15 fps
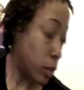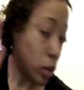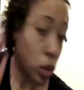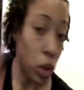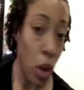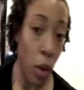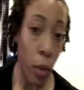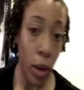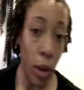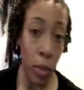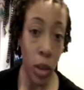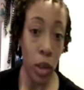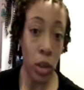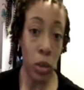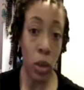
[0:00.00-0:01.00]
So what I'm
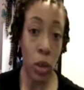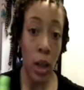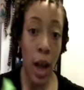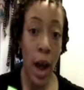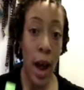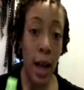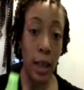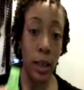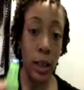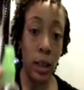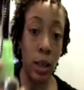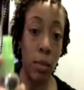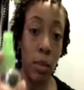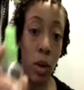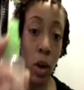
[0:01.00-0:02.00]
going to do last is
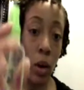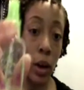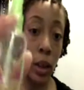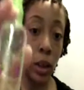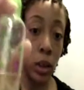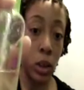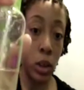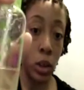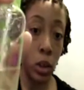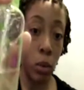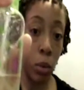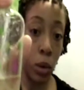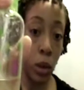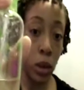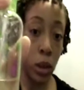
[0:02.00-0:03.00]
I'm going to
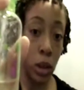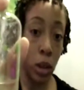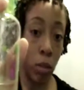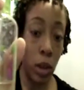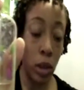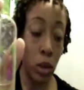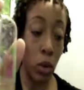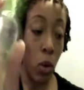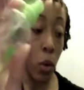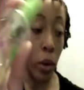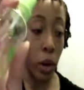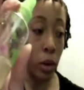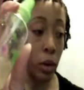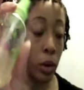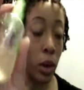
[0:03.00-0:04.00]
put some of this
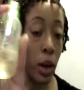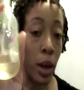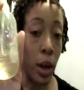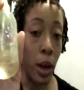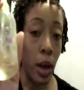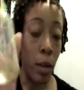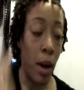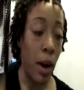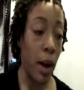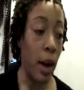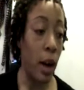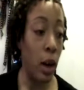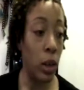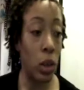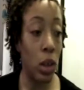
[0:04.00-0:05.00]
oil in my
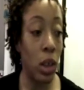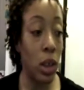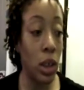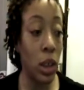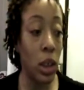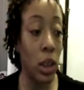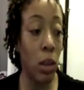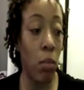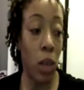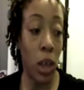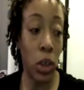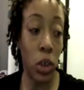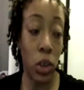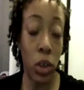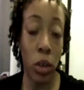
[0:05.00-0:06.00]
hair. So this is a
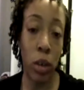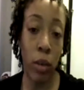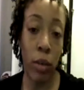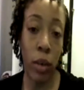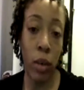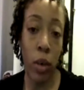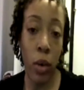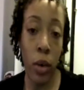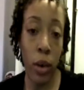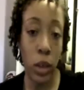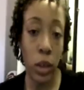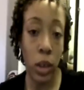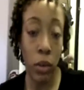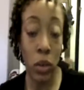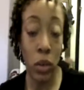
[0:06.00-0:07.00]
mixture of different
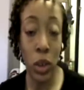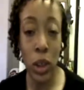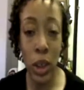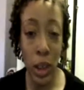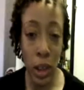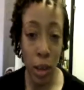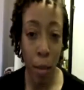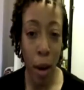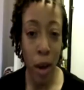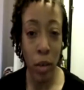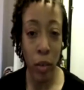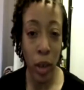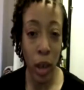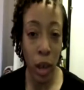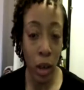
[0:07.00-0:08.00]
oils. If you've seen some other
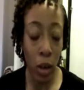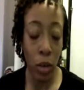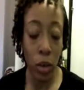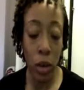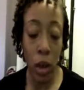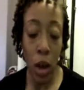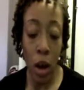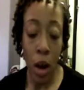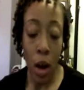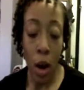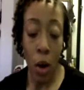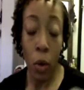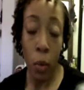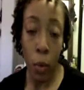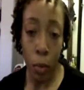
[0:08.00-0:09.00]
videos,
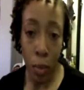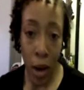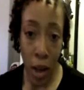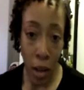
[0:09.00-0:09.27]
or my